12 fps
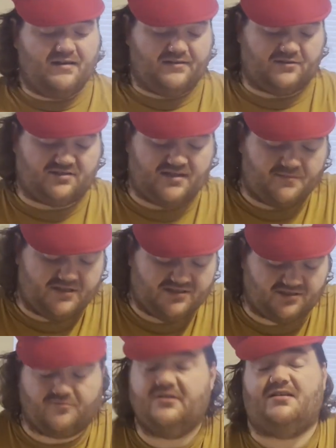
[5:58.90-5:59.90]
there's not
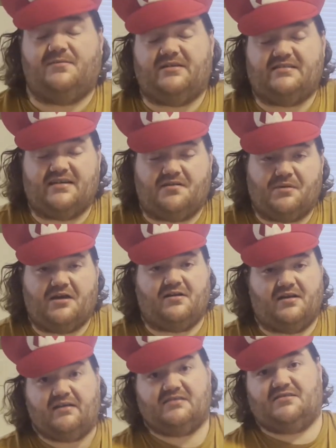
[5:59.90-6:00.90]
much to really be said about
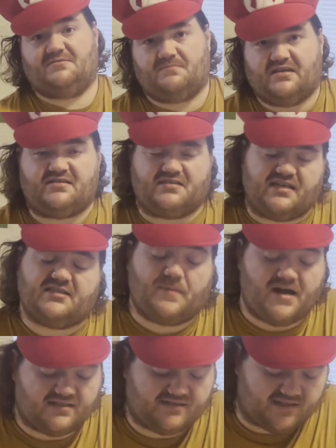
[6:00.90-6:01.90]
it. It's
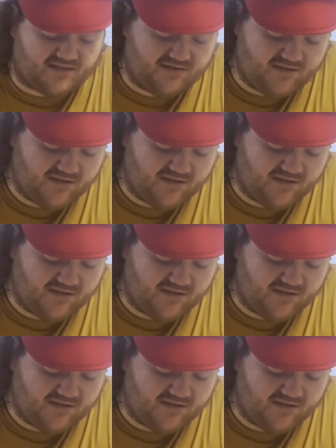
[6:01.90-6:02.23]
pasta.